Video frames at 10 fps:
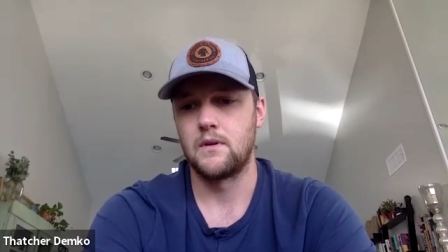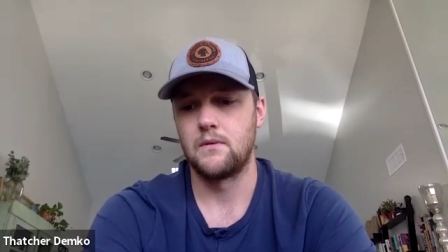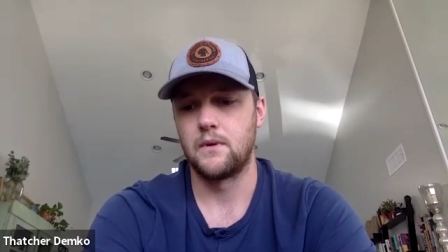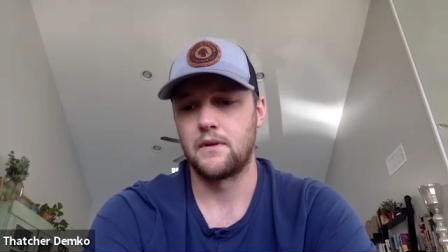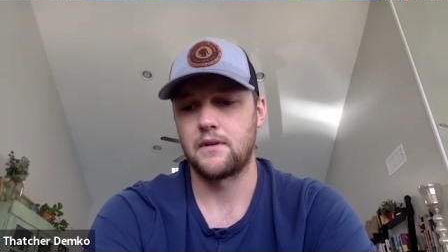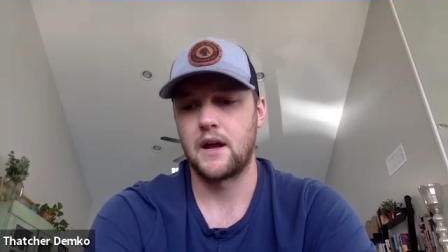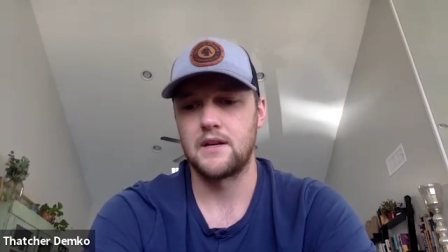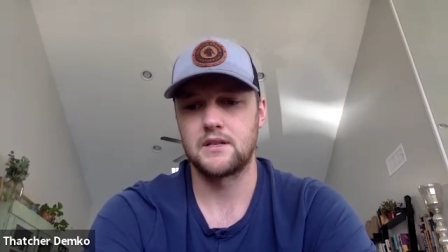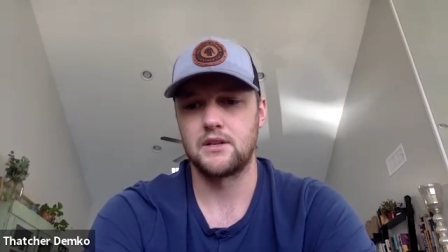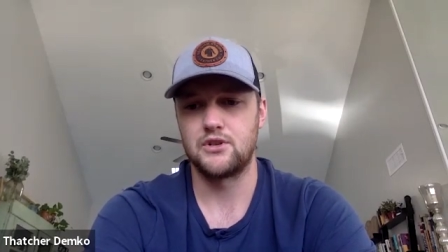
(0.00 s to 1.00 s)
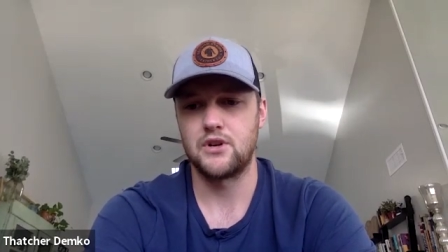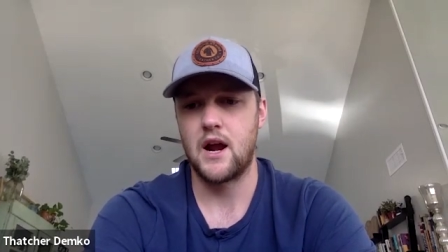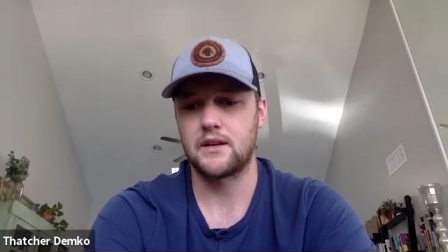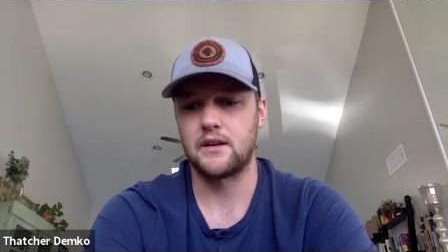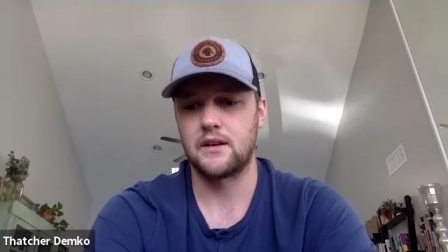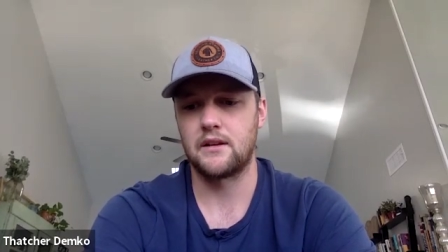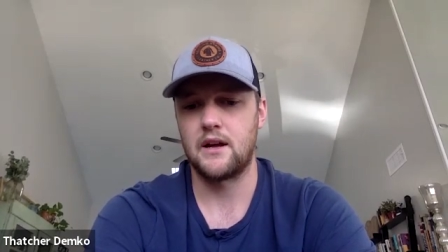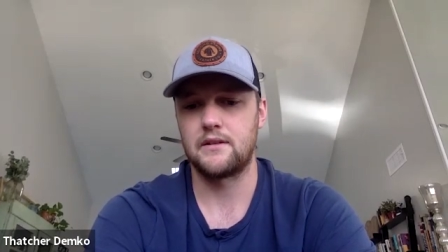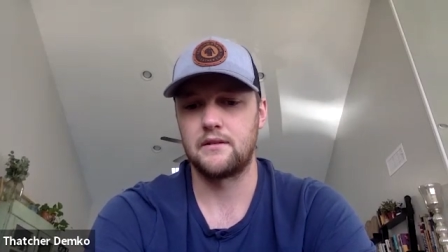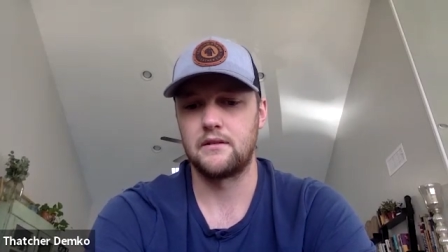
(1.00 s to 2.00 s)
with guys contracting
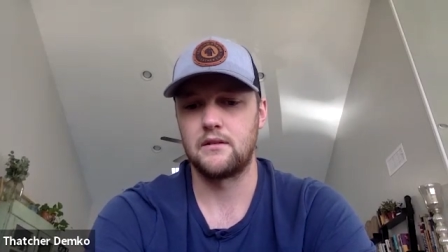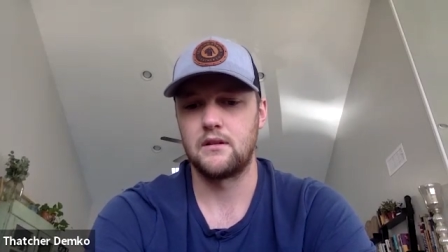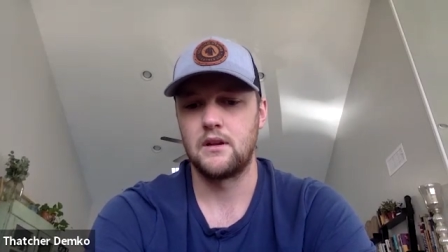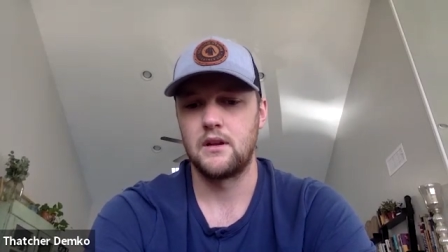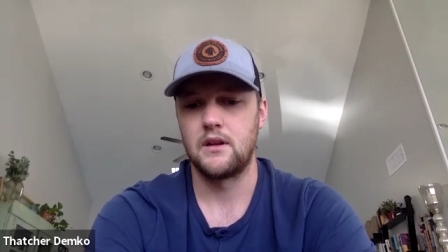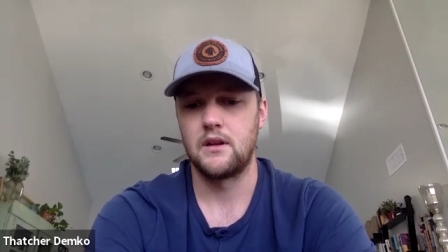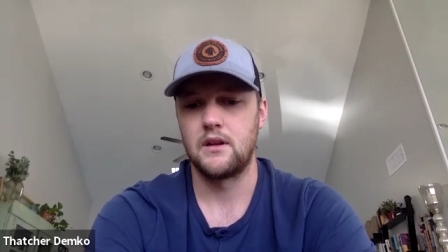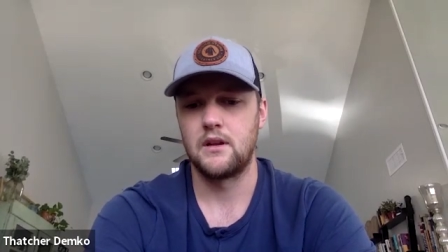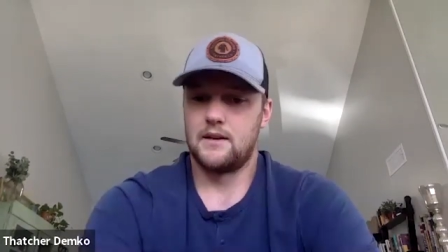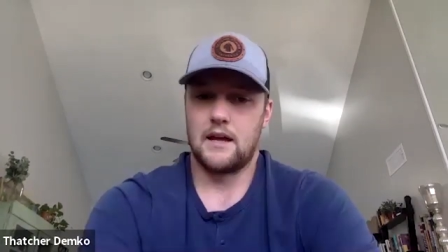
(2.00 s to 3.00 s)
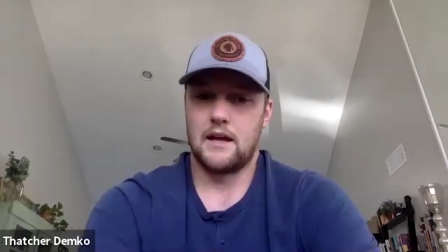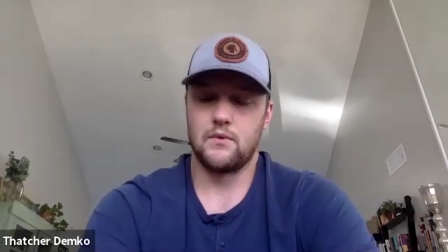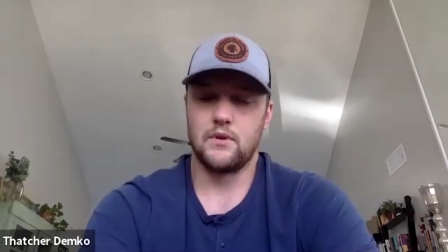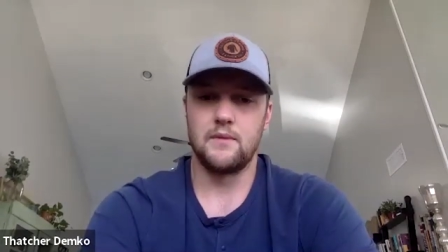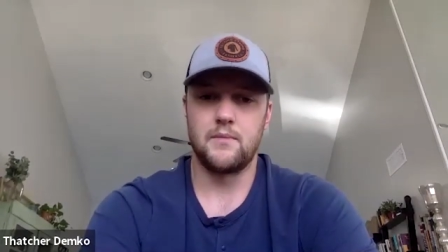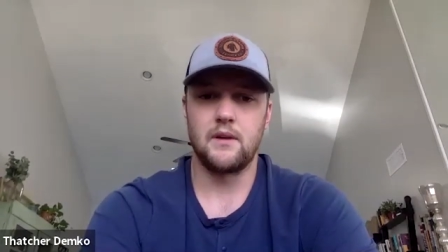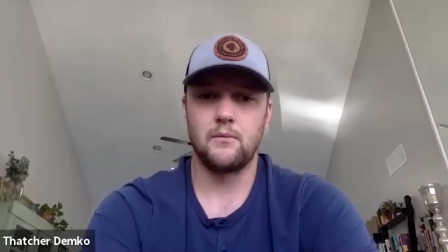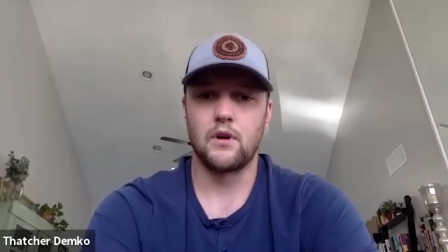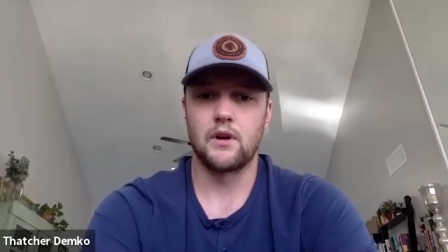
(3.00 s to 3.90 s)
that and and really being more